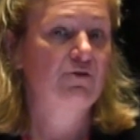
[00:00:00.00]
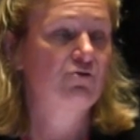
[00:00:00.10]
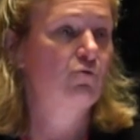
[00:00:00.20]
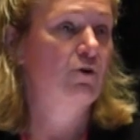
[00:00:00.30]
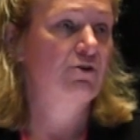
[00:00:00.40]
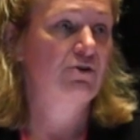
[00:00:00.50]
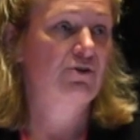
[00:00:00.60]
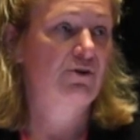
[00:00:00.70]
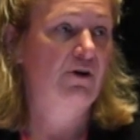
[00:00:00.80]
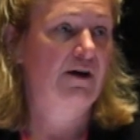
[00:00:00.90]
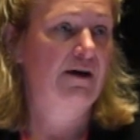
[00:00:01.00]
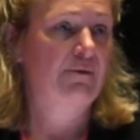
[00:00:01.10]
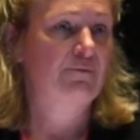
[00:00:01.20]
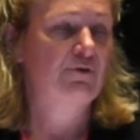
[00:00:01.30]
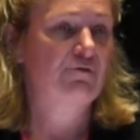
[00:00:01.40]
you or
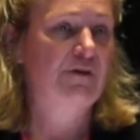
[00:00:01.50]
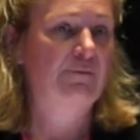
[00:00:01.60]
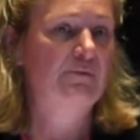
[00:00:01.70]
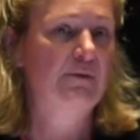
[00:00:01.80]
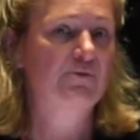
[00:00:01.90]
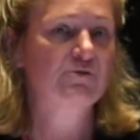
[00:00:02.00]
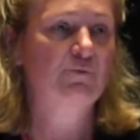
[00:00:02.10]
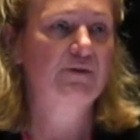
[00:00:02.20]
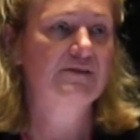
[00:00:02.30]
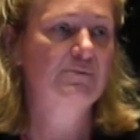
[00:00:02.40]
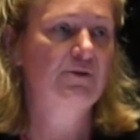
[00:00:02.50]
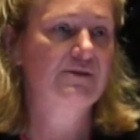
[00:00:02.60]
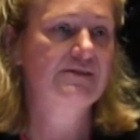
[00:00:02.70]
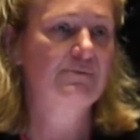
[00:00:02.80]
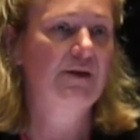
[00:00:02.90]
your family members will be
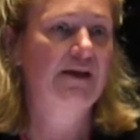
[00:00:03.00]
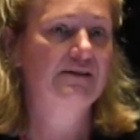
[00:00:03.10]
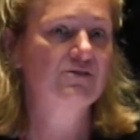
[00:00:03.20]
experiencing pain,